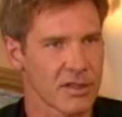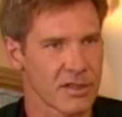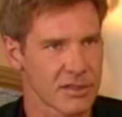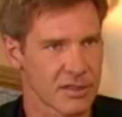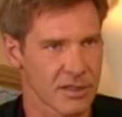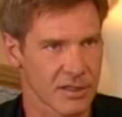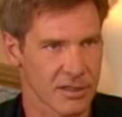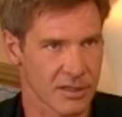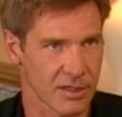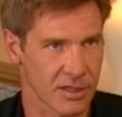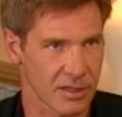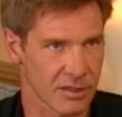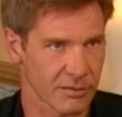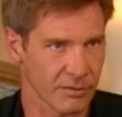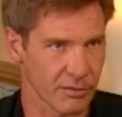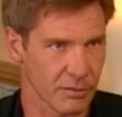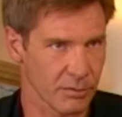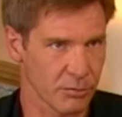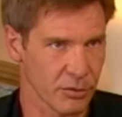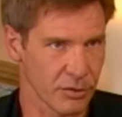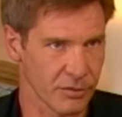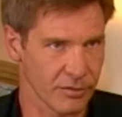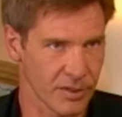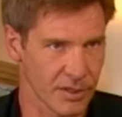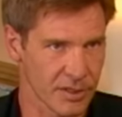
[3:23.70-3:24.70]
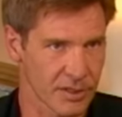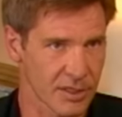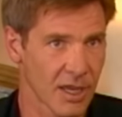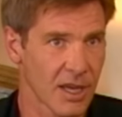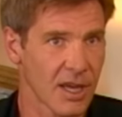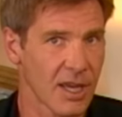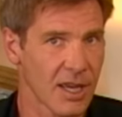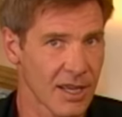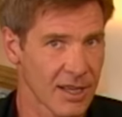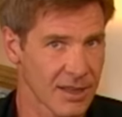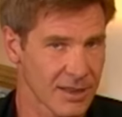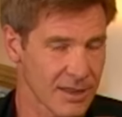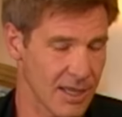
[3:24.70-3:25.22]
successful movies.
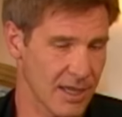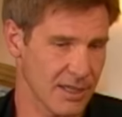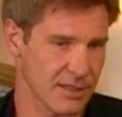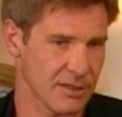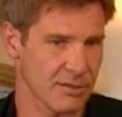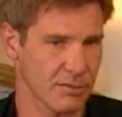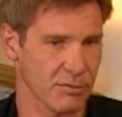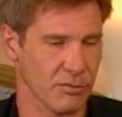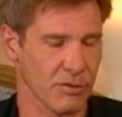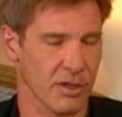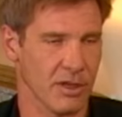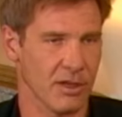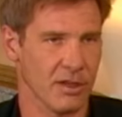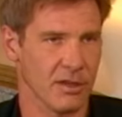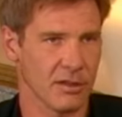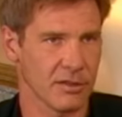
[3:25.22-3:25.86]
That's why